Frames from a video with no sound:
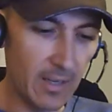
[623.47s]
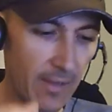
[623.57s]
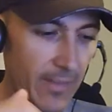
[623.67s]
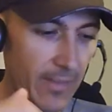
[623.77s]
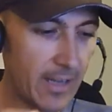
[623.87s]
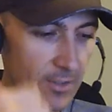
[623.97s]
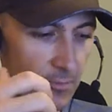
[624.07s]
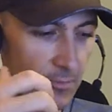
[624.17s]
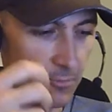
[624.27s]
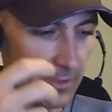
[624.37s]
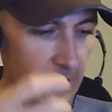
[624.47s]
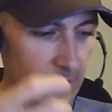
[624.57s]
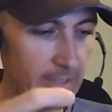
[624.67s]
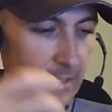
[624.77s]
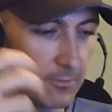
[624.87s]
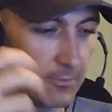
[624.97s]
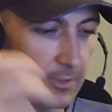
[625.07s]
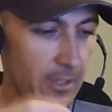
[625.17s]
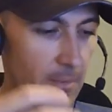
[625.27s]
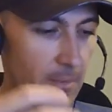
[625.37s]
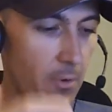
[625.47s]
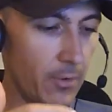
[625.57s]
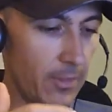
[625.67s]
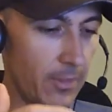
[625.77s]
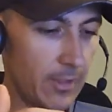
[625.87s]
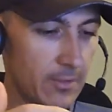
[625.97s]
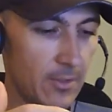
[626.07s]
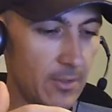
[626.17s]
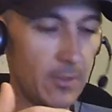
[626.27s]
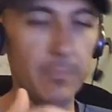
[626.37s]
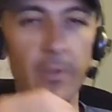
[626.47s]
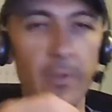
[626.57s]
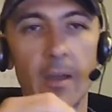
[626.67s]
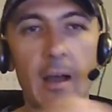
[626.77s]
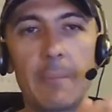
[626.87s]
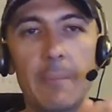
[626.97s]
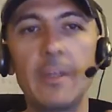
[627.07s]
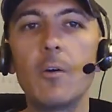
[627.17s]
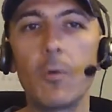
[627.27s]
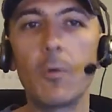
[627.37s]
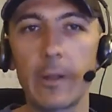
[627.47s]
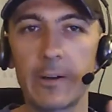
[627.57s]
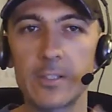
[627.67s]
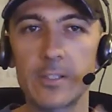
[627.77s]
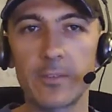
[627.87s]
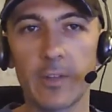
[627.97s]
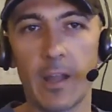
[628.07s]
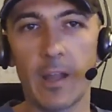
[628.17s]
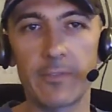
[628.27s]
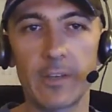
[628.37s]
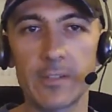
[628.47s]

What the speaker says: And that is a really, really important thing to do in all areas of your life.